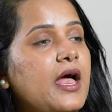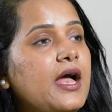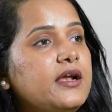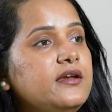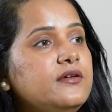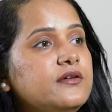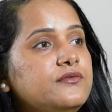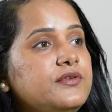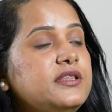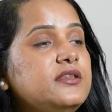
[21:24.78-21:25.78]
And
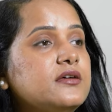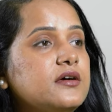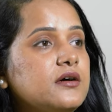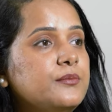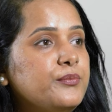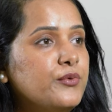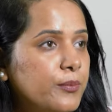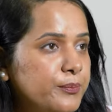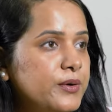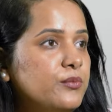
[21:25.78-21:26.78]
with
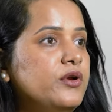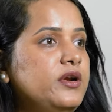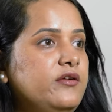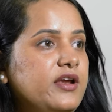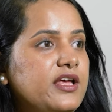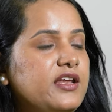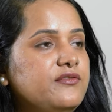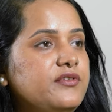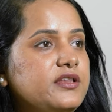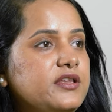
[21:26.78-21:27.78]
proper monitoring and
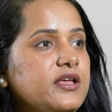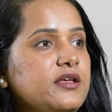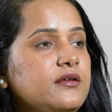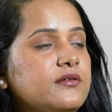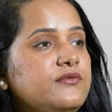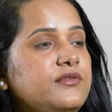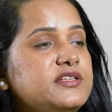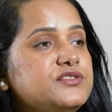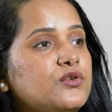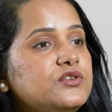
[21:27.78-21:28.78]
everything, we
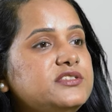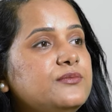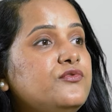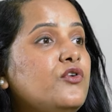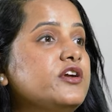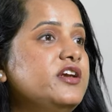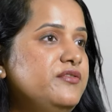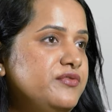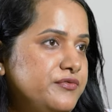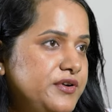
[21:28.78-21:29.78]
saw some
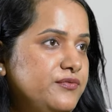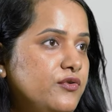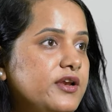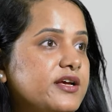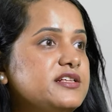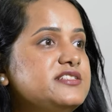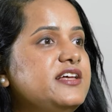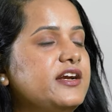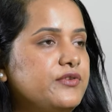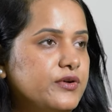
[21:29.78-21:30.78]
40-50 follicles
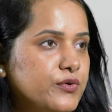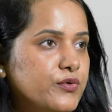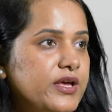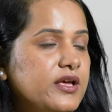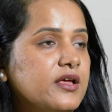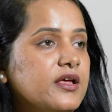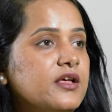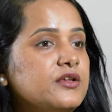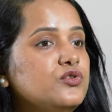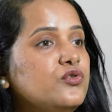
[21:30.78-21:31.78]
that were growing.
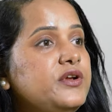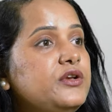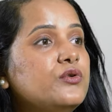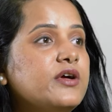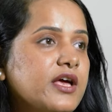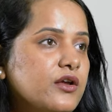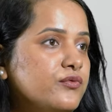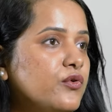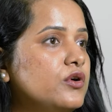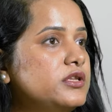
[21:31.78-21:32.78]
Though we took care
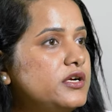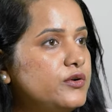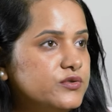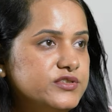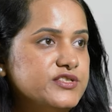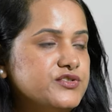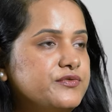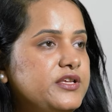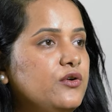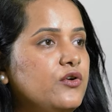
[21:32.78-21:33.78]
of all the dosage of
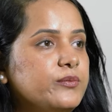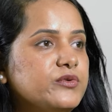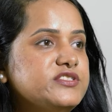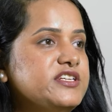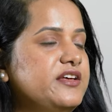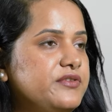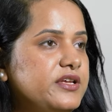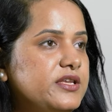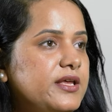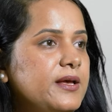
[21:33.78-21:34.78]
the hormones and
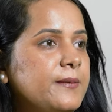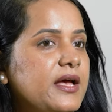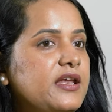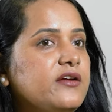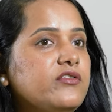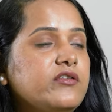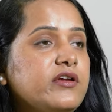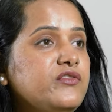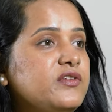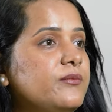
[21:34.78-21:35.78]
everything, and I
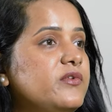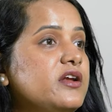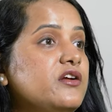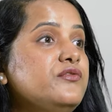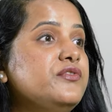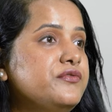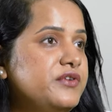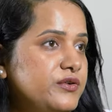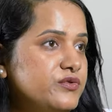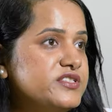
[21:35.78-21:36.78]
retrieved somewhere around
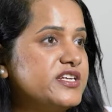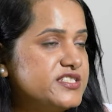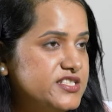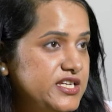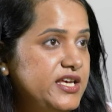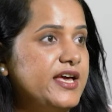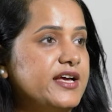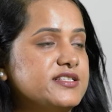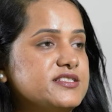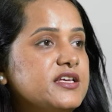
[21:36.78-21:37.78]
50 to 60
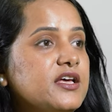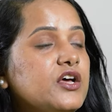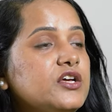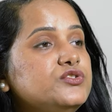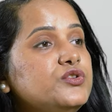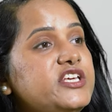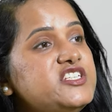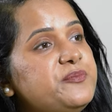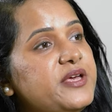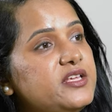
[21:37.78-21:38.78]
eggs. So
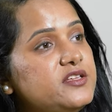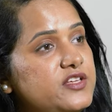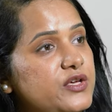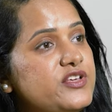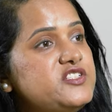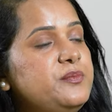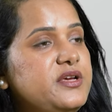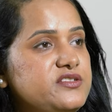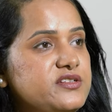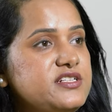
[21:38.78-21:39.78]
these PCOS
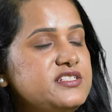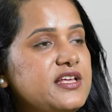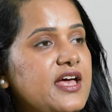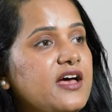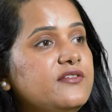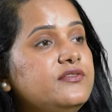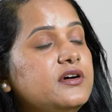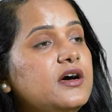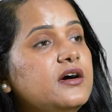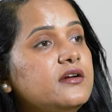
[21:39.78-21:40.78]
patients have
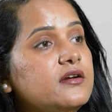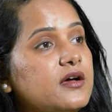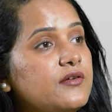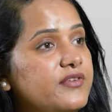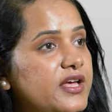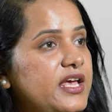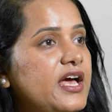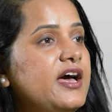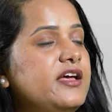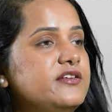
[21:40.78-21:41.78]
a very
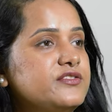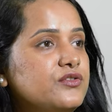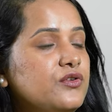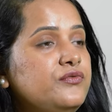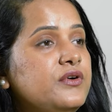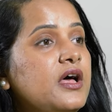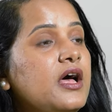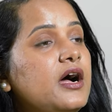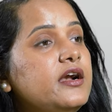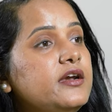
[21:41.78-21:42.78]
high risk of
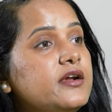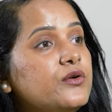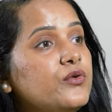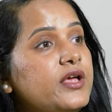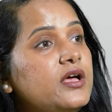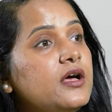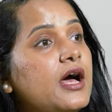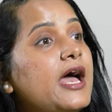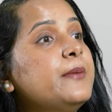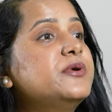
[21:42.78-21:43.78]
undergoing
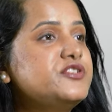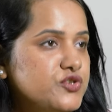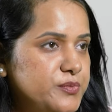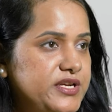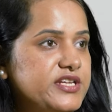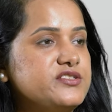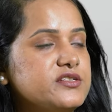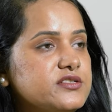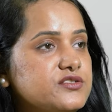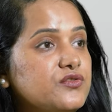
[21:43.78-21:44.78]

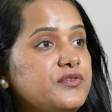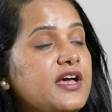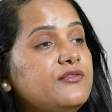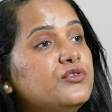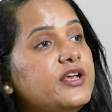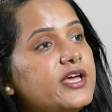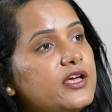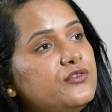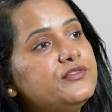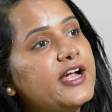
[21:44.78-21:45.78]
hyperstimulation. So we have to take
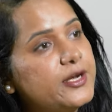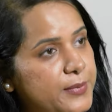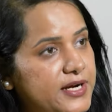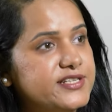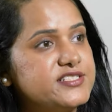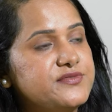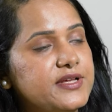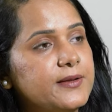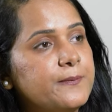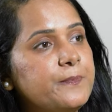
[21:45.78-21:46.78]
care of that part as well.